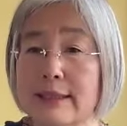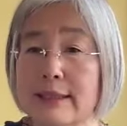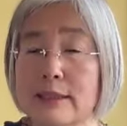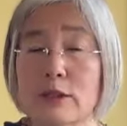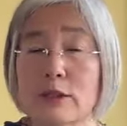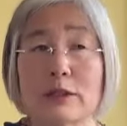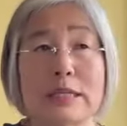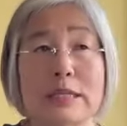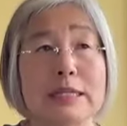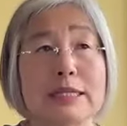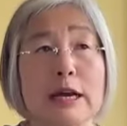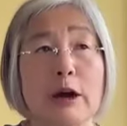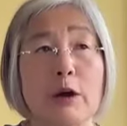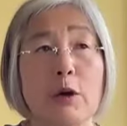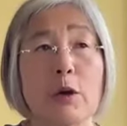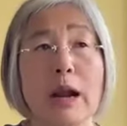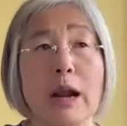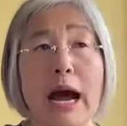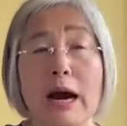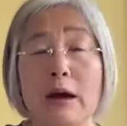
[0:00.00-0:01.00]
So these are
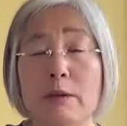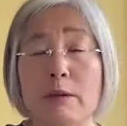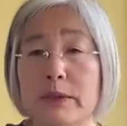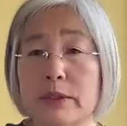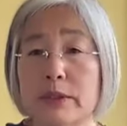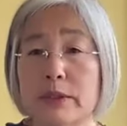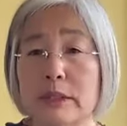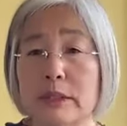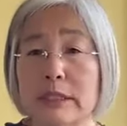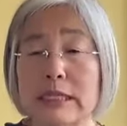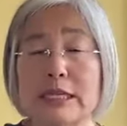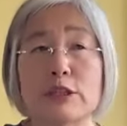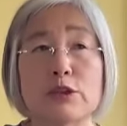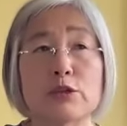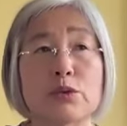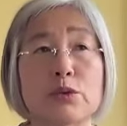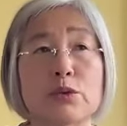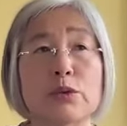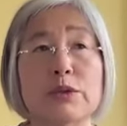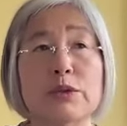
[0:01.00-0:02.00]
all outputs. These
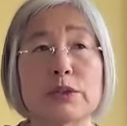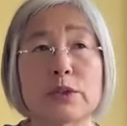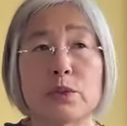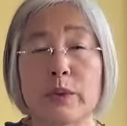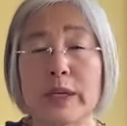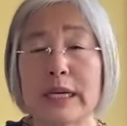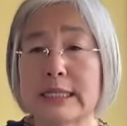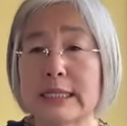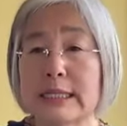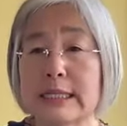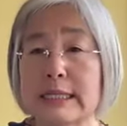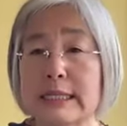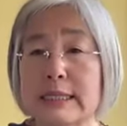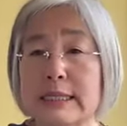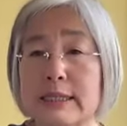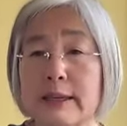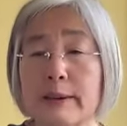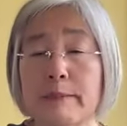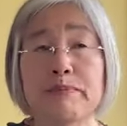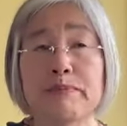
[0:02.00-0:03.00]
rules we are
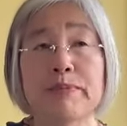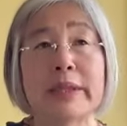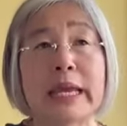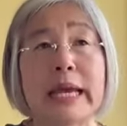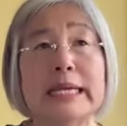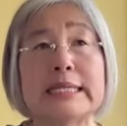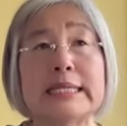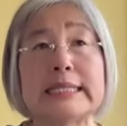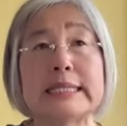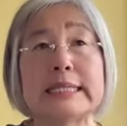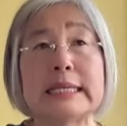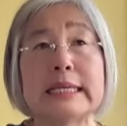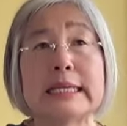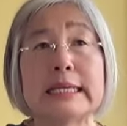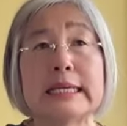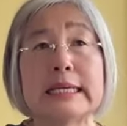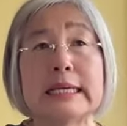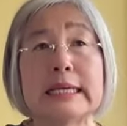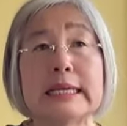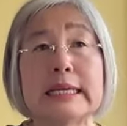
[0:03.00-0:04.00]
teaching. And
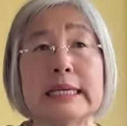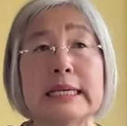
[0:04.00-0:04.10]
see,